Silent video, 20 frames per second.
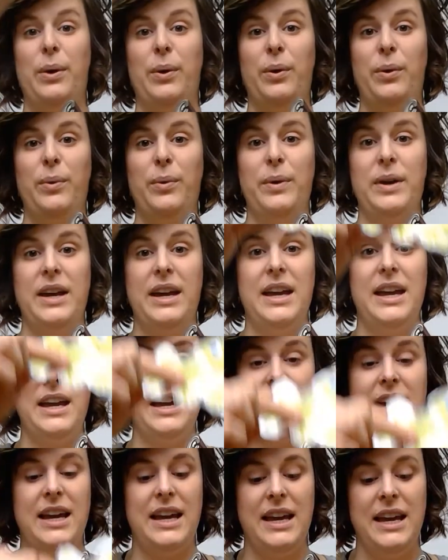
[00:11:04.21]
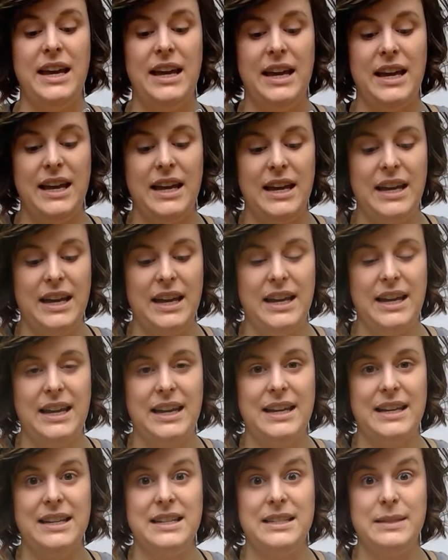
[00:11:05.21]

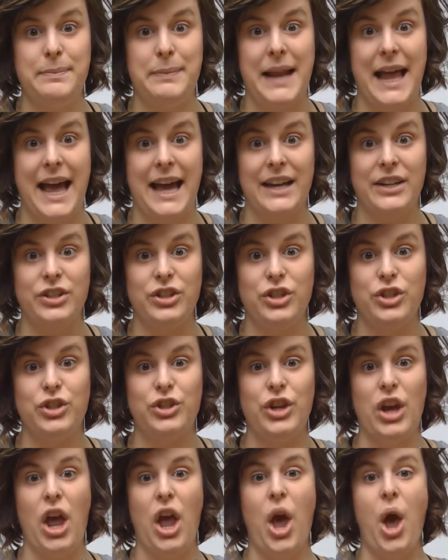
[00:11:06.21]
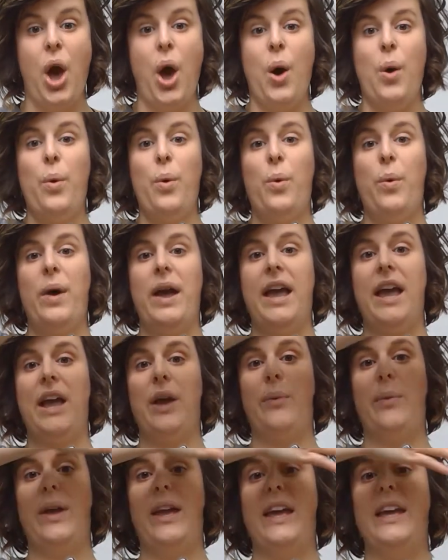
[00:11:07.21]
Whee! Splash!
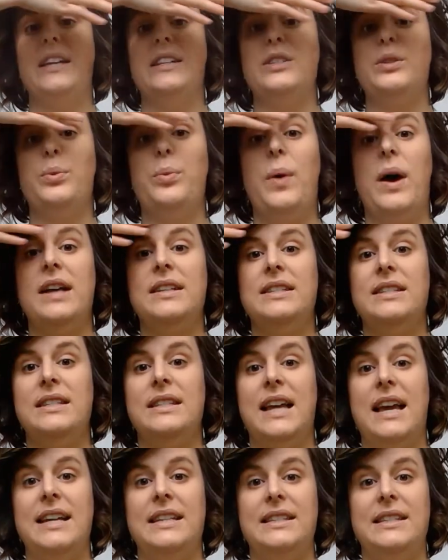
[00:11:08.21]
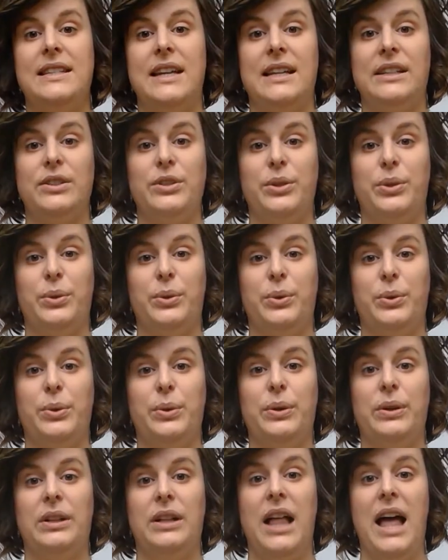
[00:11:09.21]
Where it was nice and
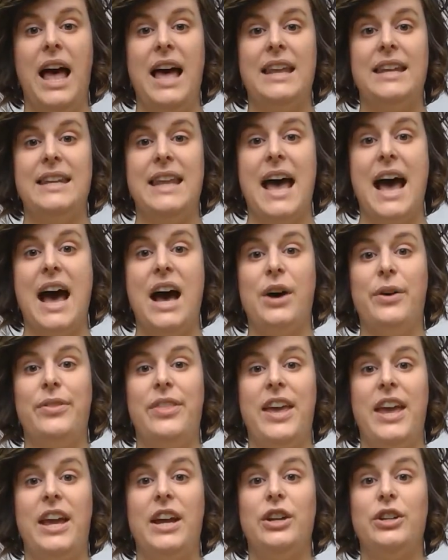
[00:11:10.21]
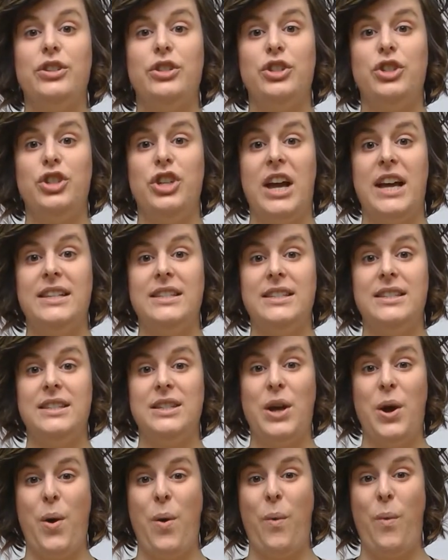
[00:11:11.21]
cool. Now there's
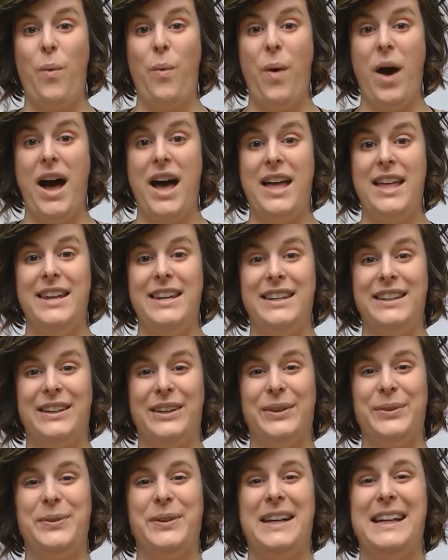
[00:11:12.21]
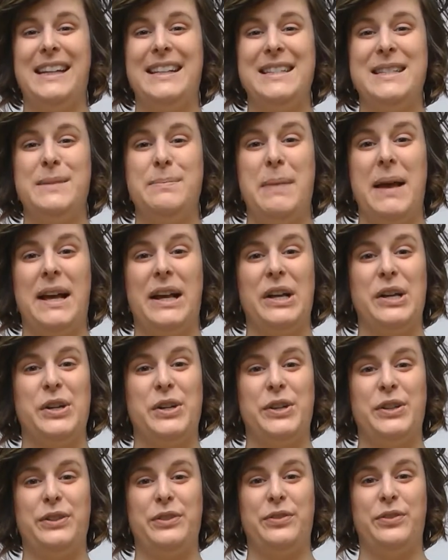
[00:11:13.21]
just 1 green
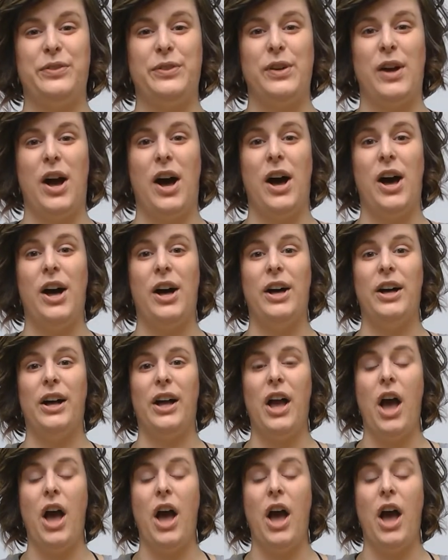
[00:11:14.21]
speckled frog.